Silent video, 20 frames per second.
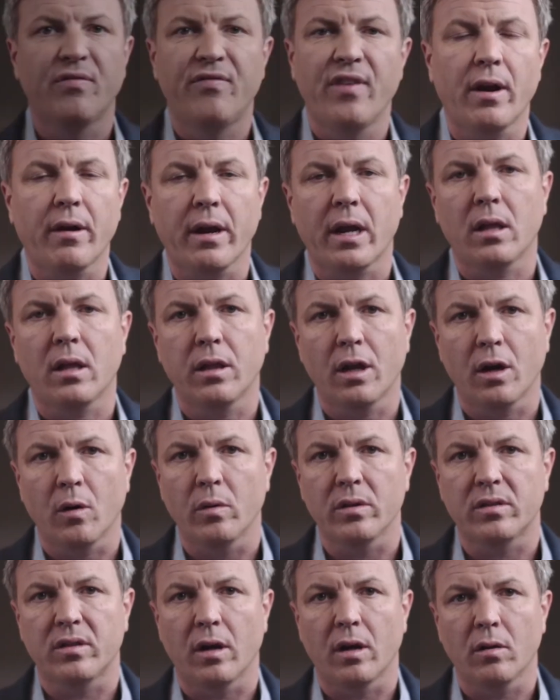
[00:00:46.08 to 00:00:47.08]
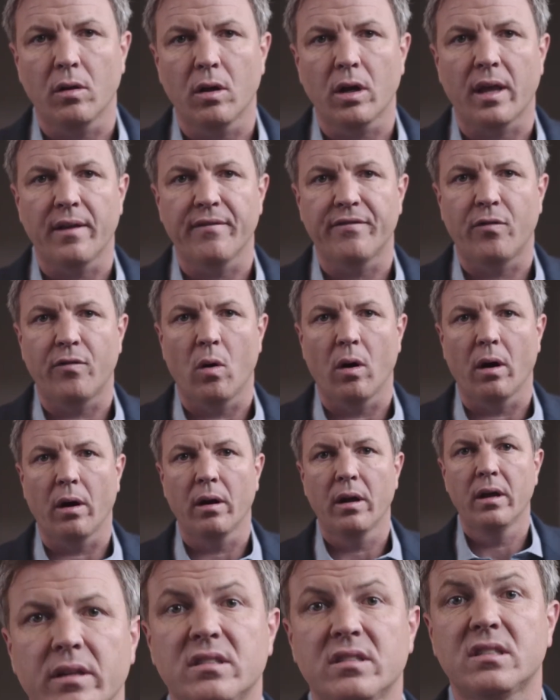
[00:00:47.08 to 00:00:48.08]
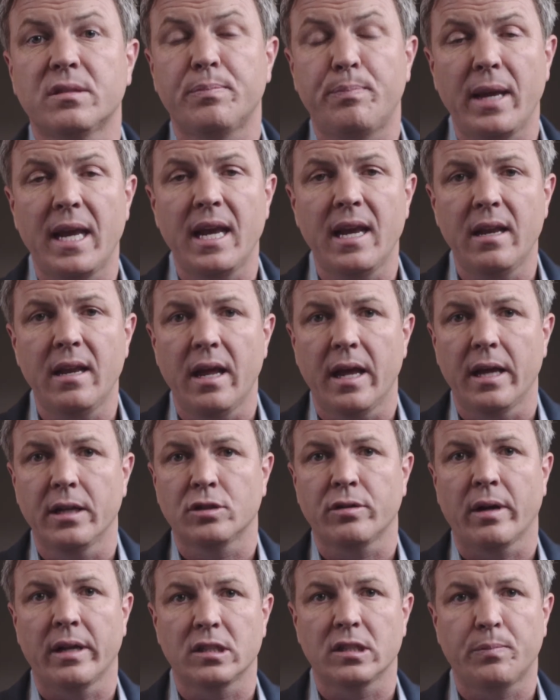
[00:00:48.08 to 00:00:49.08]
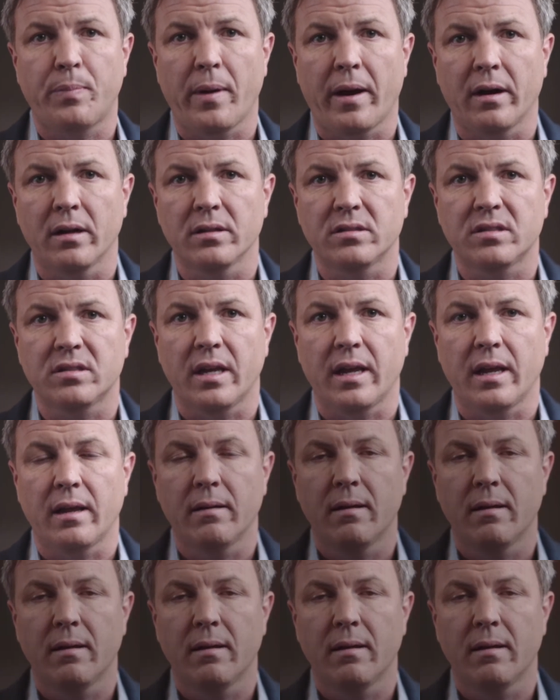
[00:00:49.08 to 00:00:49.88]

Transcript: very clear what they're looking for: speed and transparency.